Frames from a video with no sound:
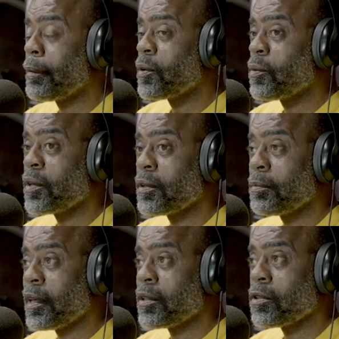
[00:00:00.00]
probably
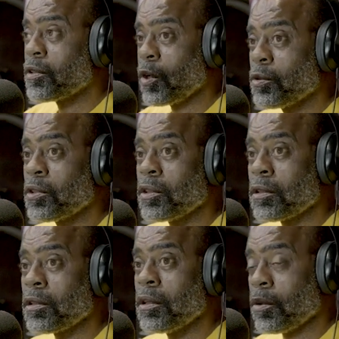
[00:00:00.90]
one of the best
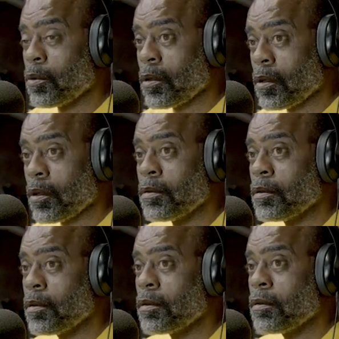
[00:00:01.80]
surgeons in the
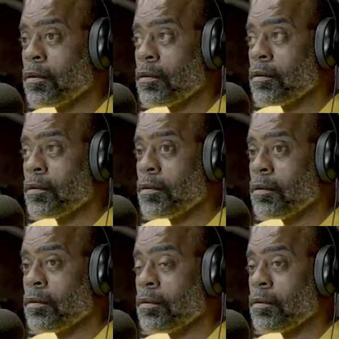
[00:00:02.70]
world.
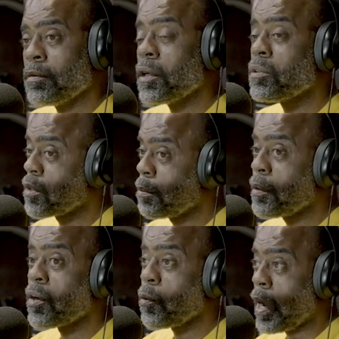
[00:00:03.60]
it
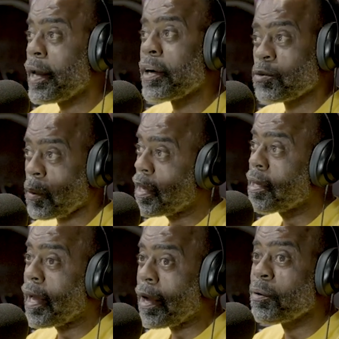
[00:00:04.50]
mm, should be in the White
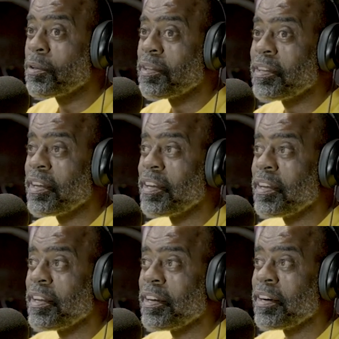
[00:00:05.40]
House right now.
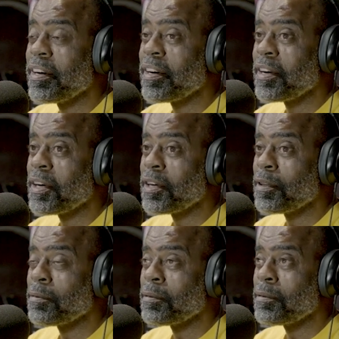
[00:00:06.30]
Mm-hmm.
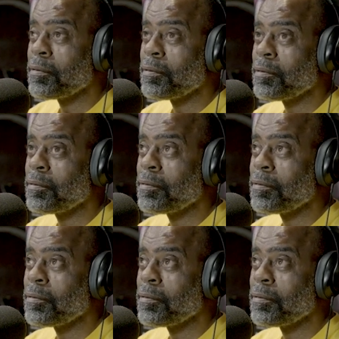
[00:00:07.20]
Um,